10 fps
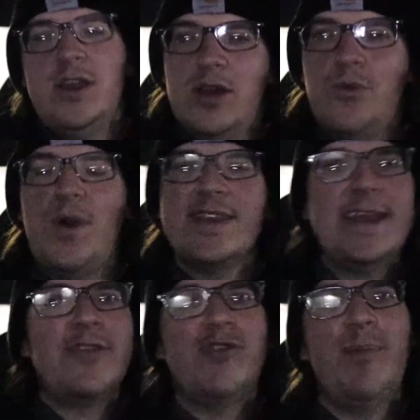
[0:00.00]
You know, watch
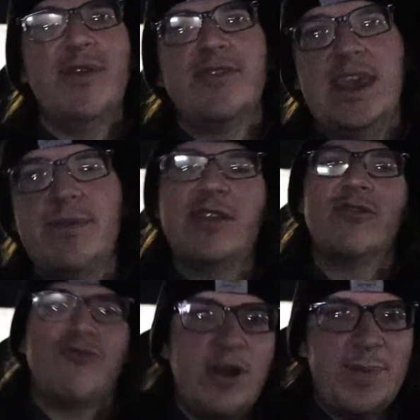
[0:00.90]
that Trail Blazers game, because
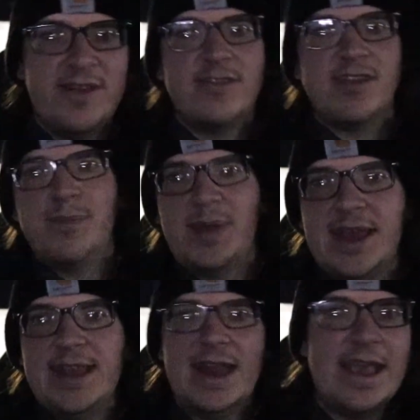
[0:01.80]
those Trail Blazers, they're
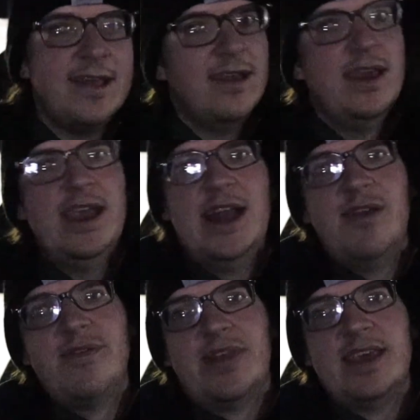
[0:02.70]
playing tonight and
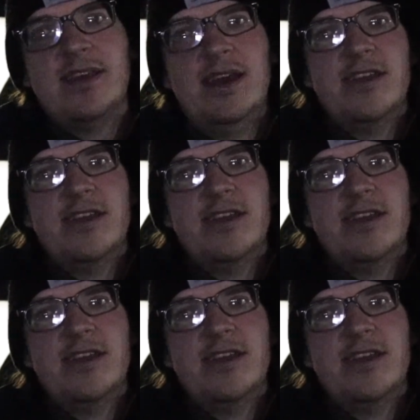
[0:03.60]
everything.